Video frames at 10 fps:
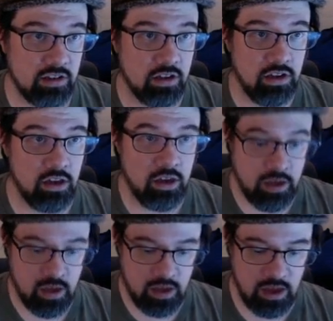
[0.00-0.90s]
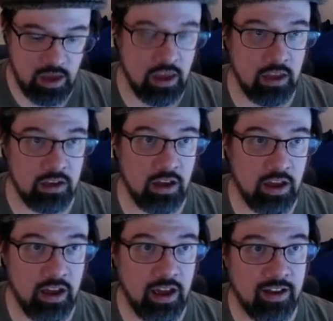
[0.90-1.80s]
And I
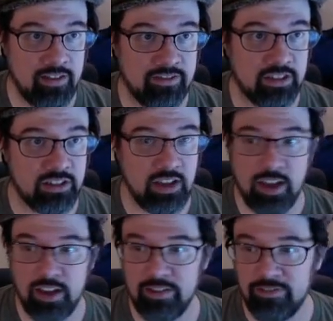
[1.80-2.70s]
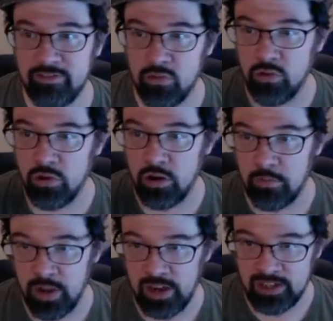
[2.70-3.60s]
have a sign for
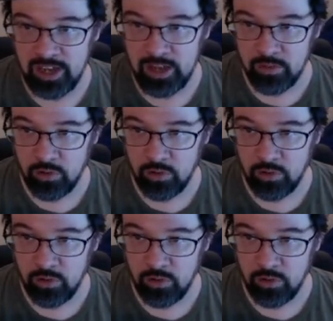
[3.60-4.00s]
my table.